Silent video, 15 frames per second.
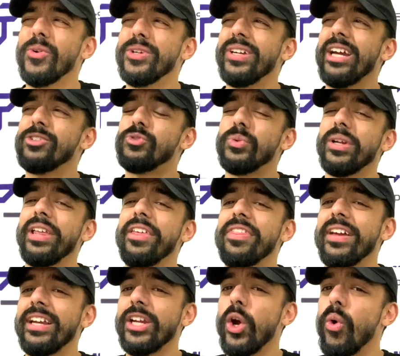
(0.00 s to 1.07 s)
Do you guys really
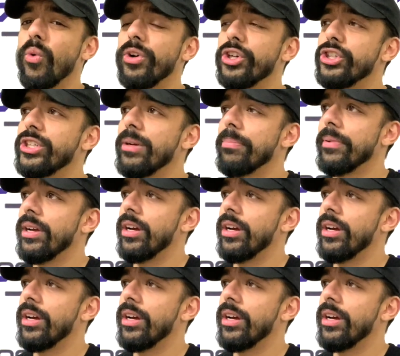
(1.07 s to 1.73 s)
think ownership